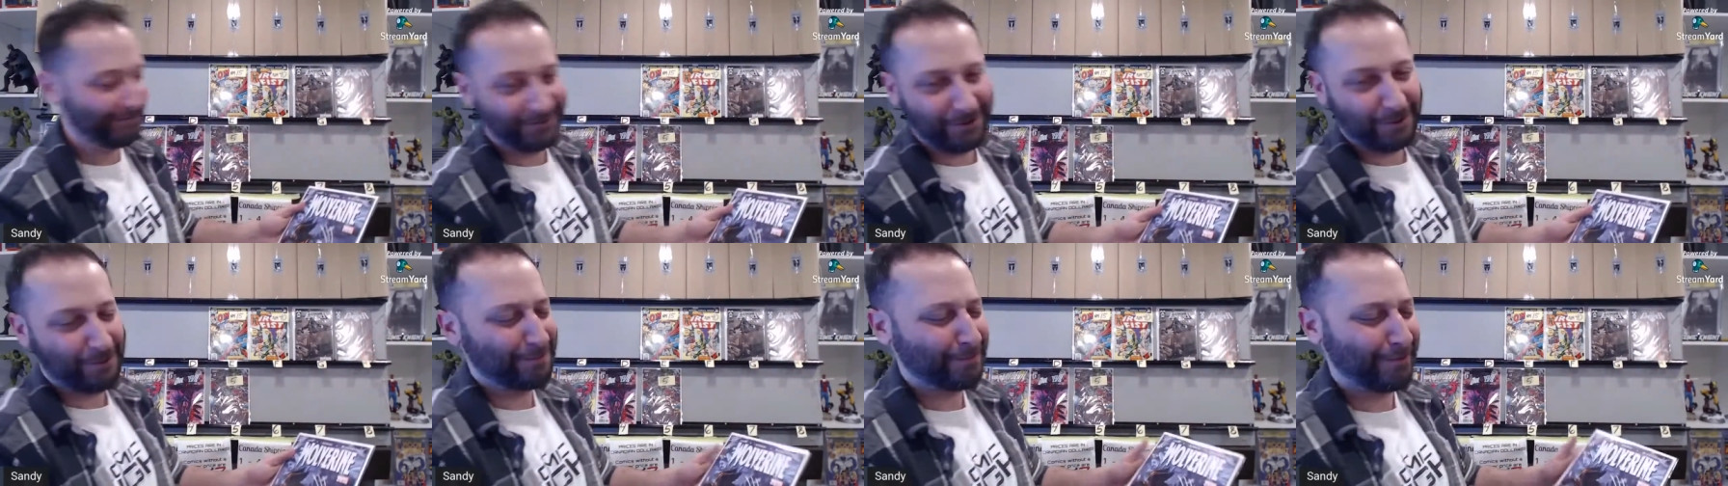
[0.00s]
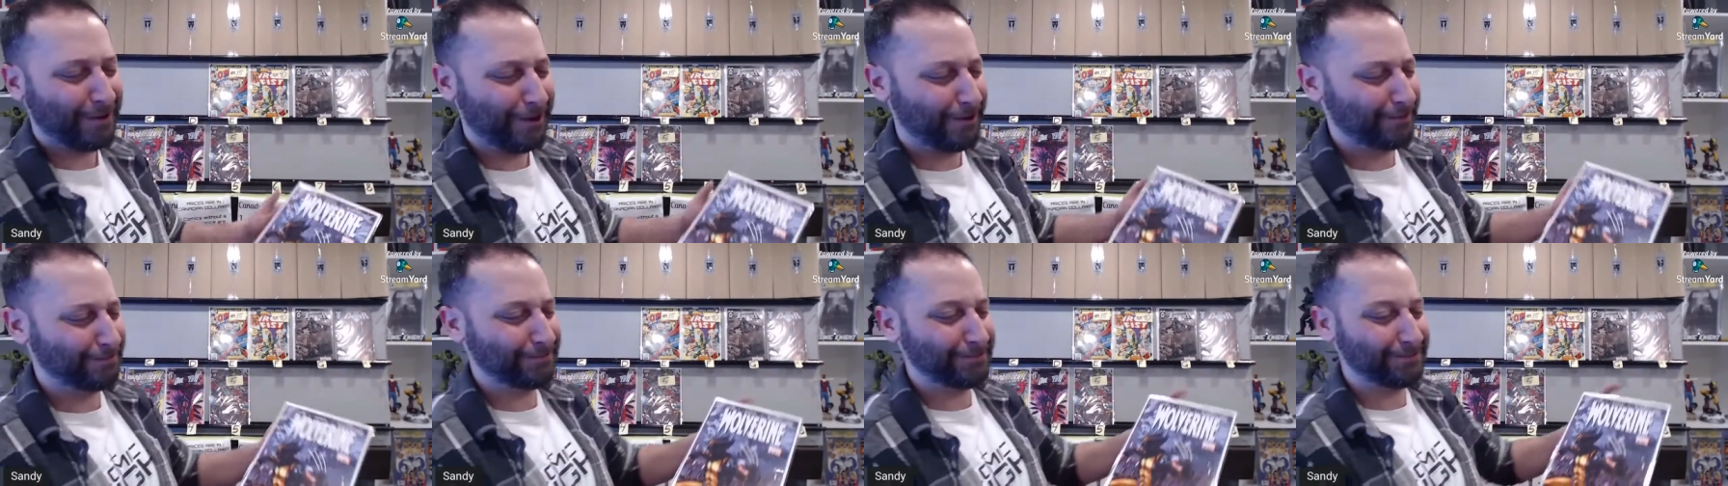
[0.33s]
No
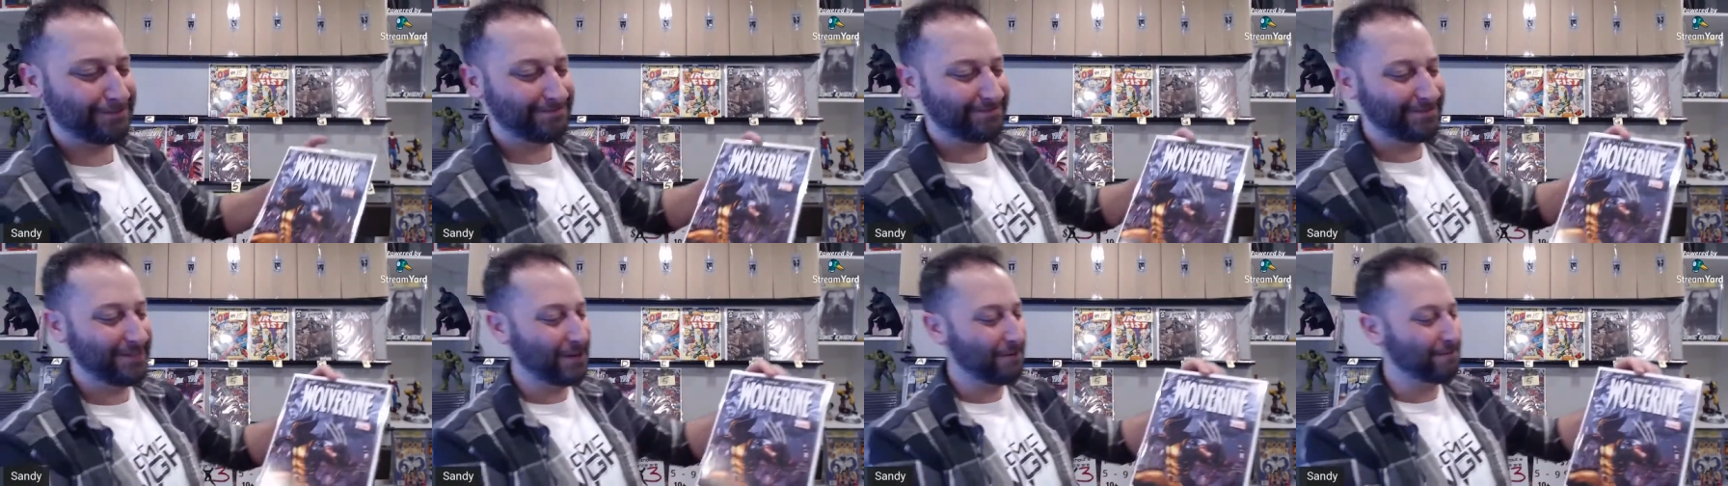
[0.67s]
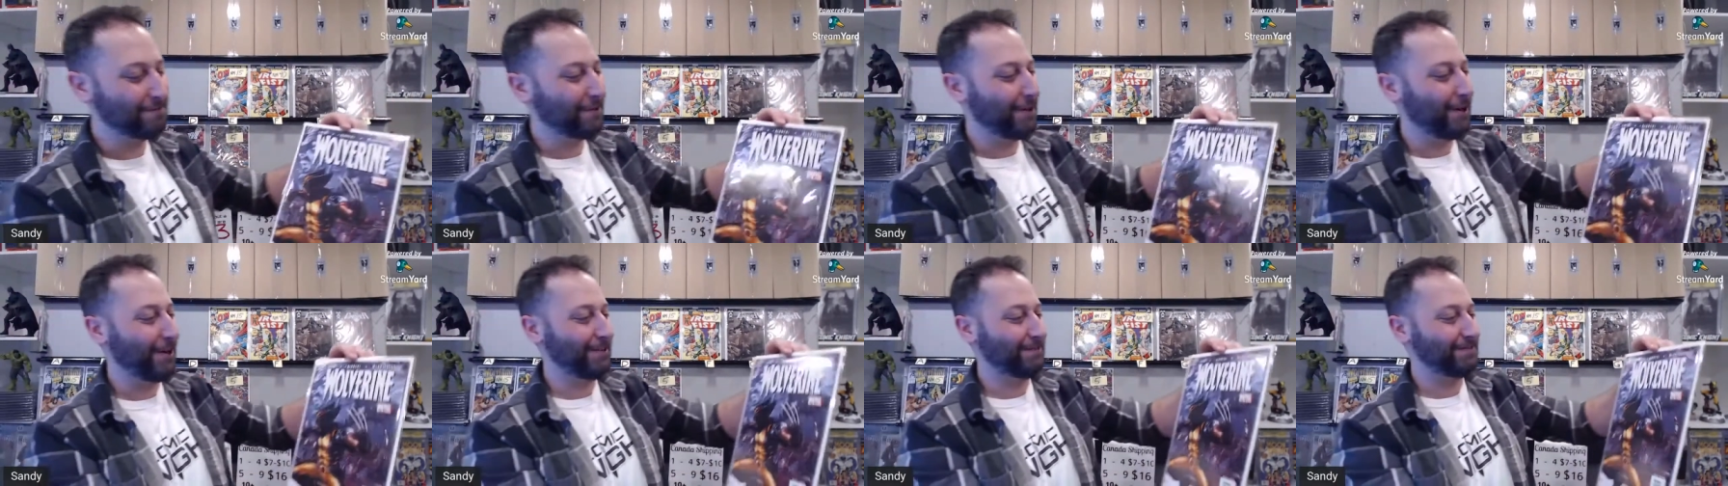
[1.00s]
problem. No
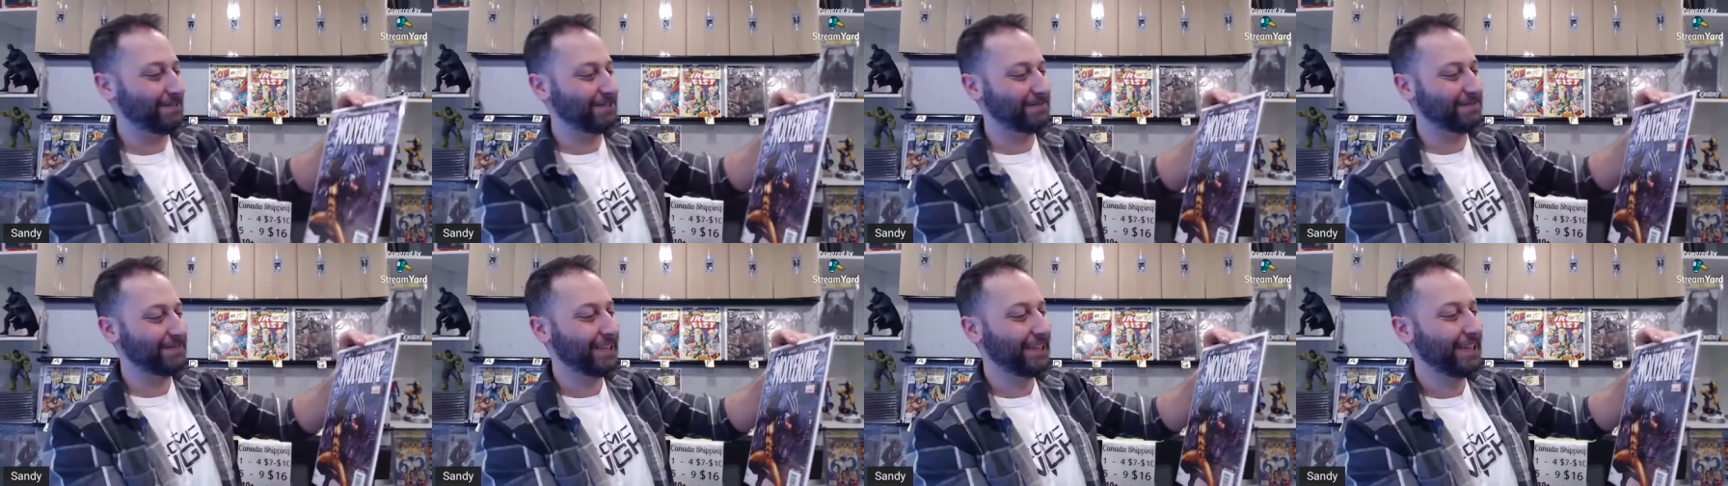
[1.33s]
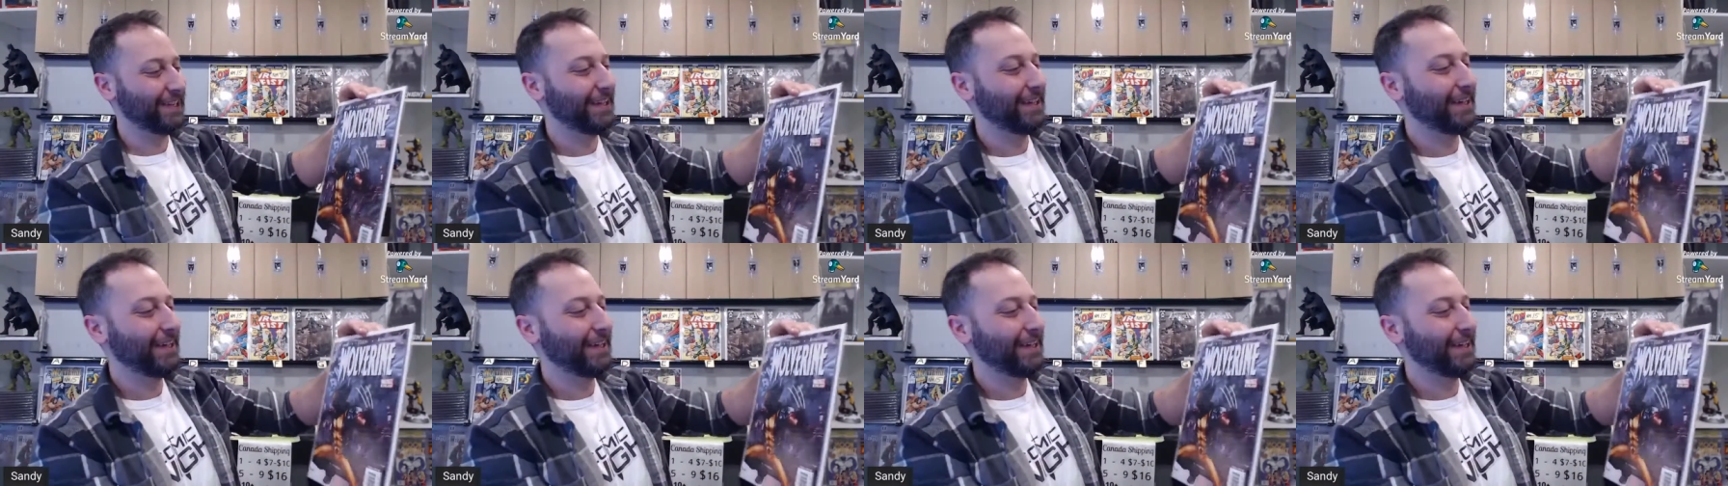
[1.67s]
problem.